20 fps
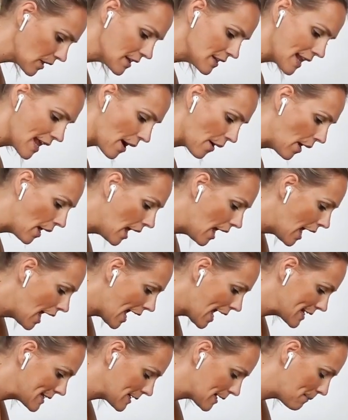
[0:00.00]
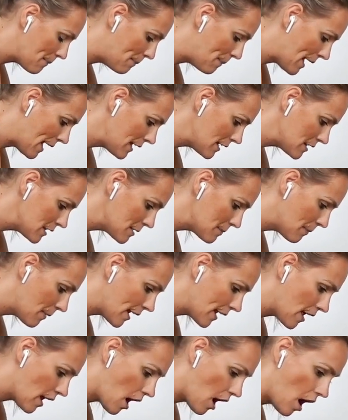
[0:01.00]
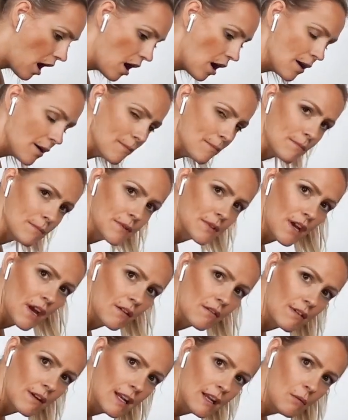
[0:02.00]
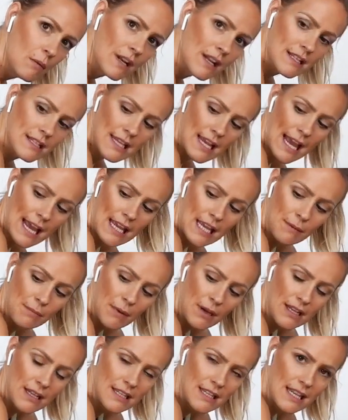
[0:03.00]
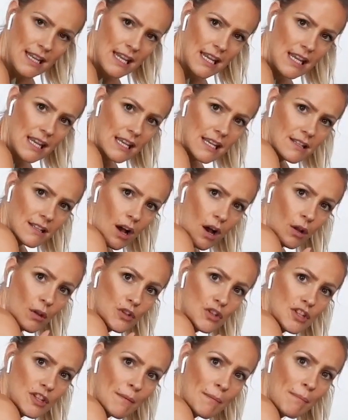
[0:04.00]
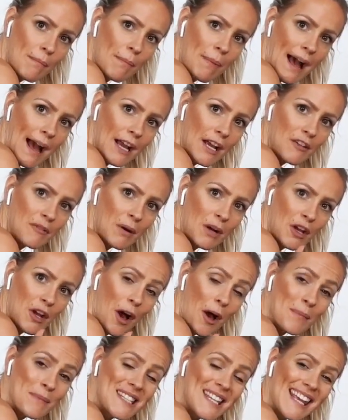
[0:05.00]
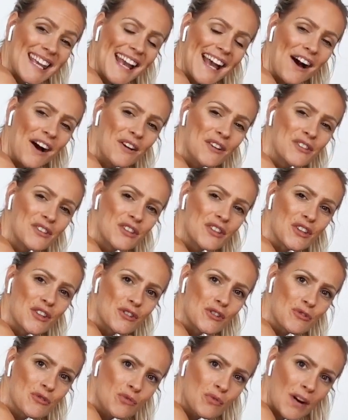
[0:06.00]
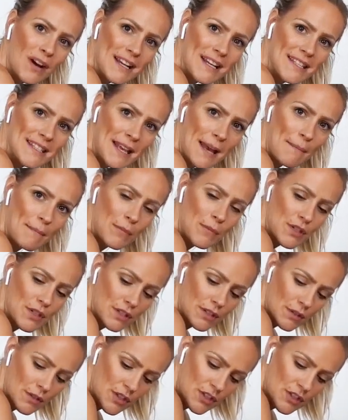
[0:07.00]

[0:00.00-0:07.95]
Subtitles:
Now, as I bend my arms, I really want to take my knees onto the back of my arms here, onto the tricep muscle.